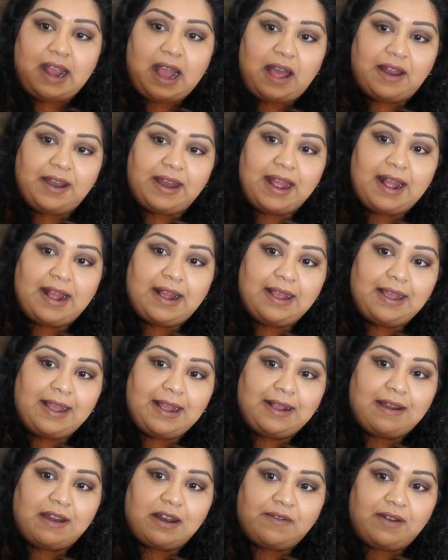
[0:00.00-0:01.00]
and
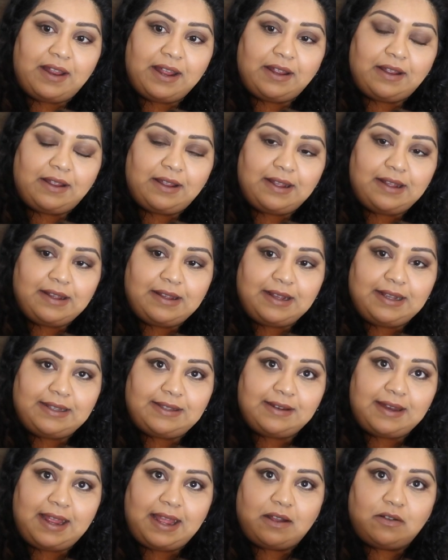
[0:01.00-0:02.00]
it kind of like
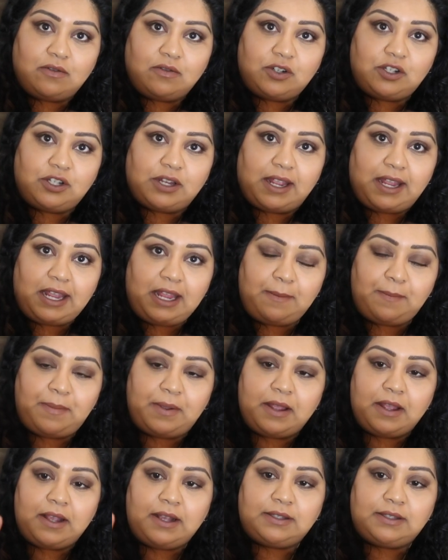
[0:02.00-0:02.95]
is an L shape,